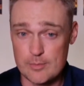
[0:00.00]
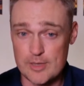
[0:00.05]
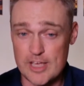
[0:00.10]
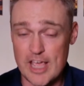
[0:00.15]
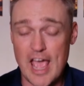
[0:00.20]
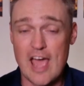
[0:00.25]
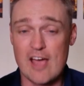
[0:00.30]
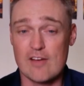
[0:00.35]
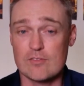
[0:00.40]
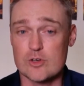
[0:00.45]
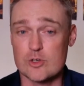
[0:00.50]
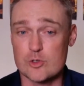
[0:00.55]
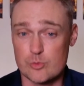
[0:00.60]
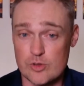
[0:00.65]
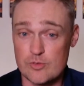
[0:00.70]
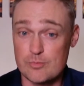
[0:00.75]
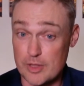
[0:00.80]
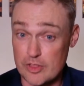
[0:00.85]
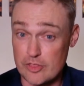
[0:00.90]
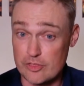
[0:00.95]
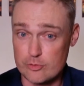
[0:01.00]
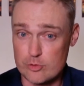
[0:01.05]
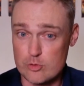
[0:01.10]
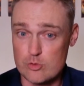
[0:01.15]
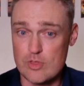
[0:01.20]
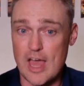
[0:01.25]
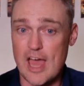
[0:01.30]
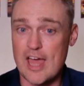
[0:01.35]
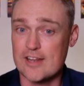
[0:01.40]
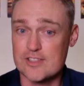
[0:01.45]
be average. We've been through
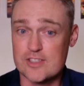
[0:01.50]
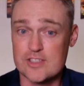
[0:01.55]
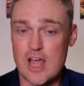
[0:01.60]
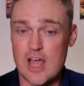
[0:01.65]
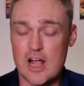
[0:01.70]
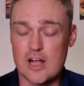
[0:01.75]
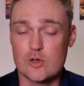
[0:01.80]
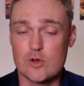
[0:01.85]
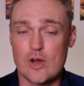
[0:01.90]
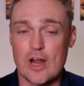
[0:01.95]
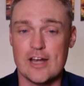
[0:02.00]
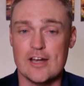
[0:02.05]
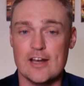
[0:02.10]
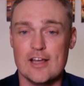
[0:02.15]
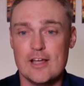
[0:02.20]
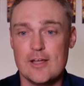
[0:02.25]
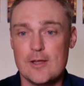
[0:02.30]
that. It's not great.